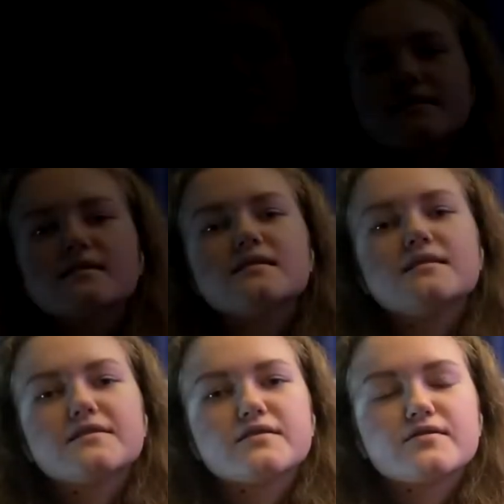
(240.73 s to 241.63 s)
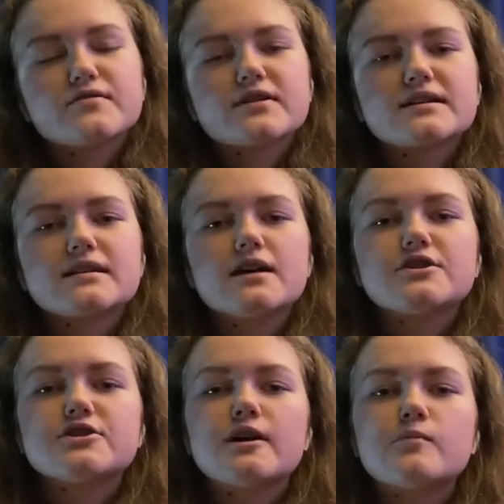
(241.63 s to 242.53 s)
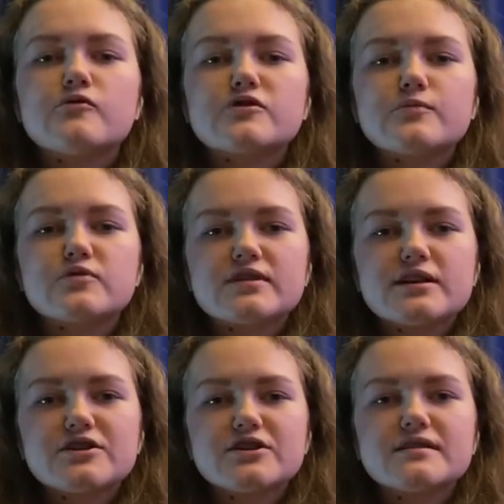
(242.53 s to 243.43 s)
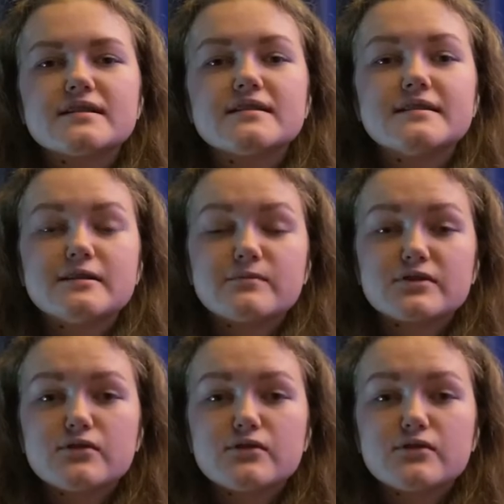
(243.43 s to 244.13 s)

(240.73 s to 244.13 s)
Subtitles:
The institute has a large number of sports sections teams,